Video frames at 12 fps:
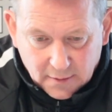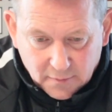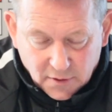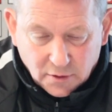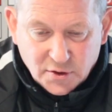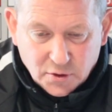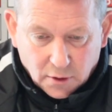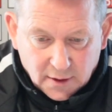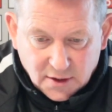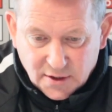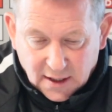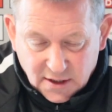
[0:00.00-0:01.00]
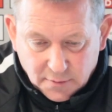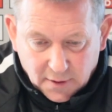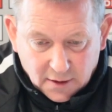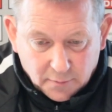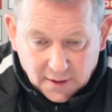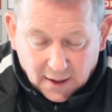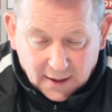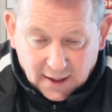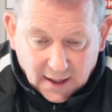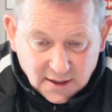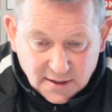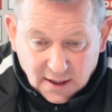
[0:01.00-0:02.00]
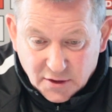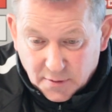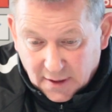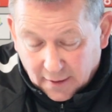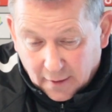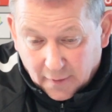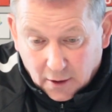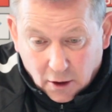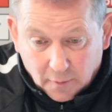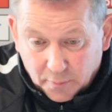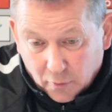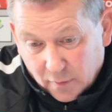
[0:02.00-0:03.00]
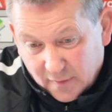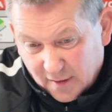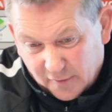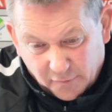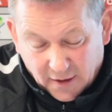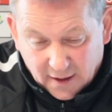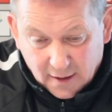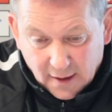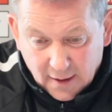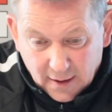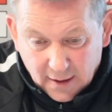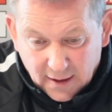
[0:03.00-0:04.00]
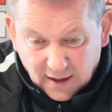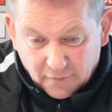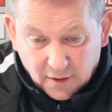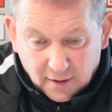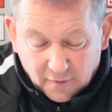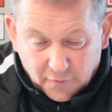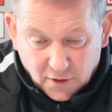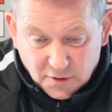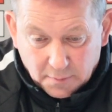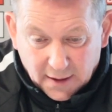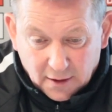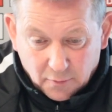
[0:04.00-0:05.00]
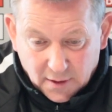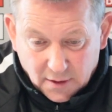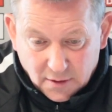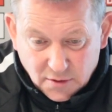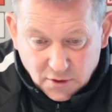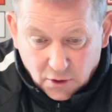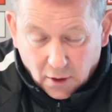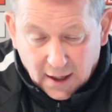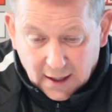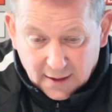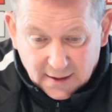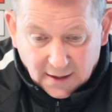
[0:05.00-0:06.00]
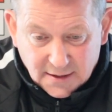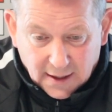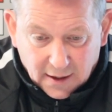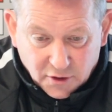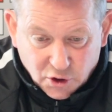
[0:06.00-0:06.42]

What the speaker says: We all saw the chance we had. We had a great chance. We had another couple as far... even in the first minute when Scott Allardyce hit a